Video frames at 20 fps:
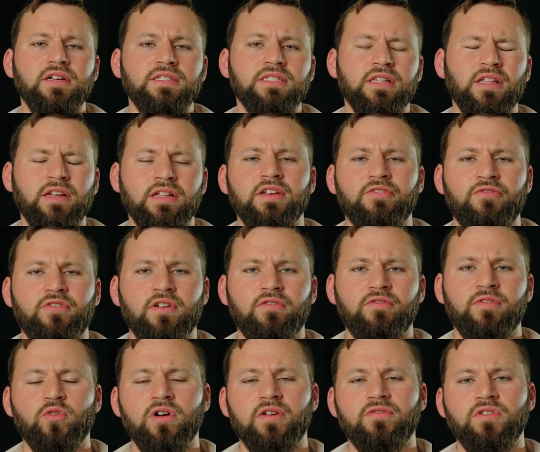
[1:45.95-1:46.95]
is a little different
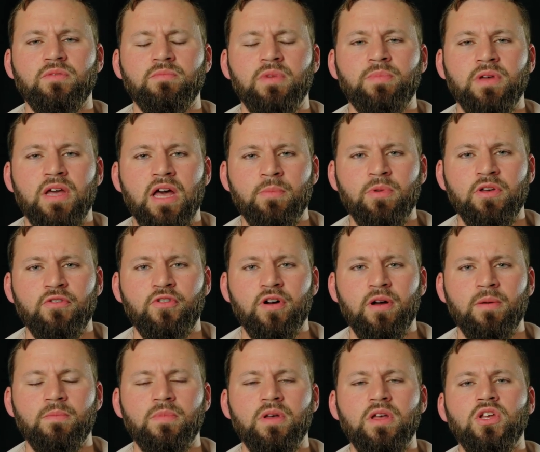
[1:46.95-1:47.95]
from wherever you might be coming
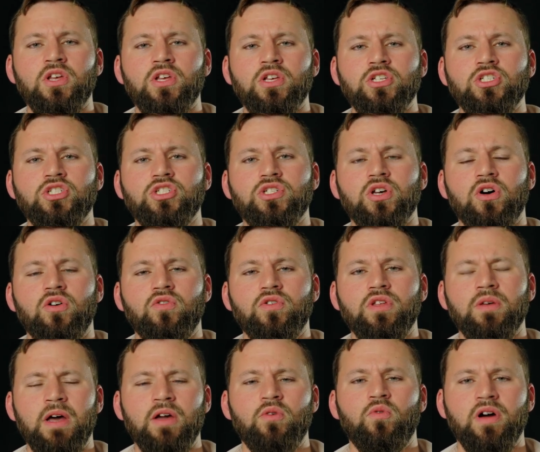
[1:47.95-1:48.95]
from, so
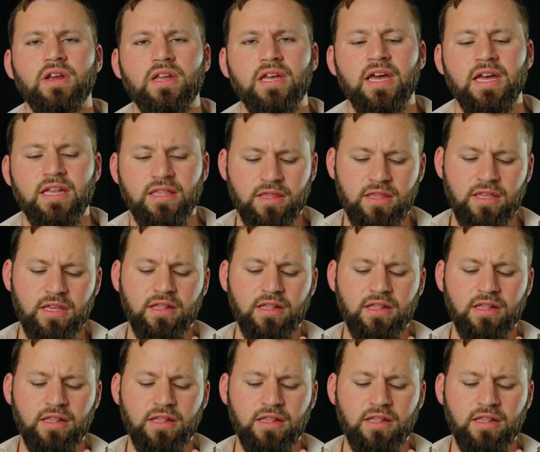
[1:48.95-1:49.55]
you might want to get the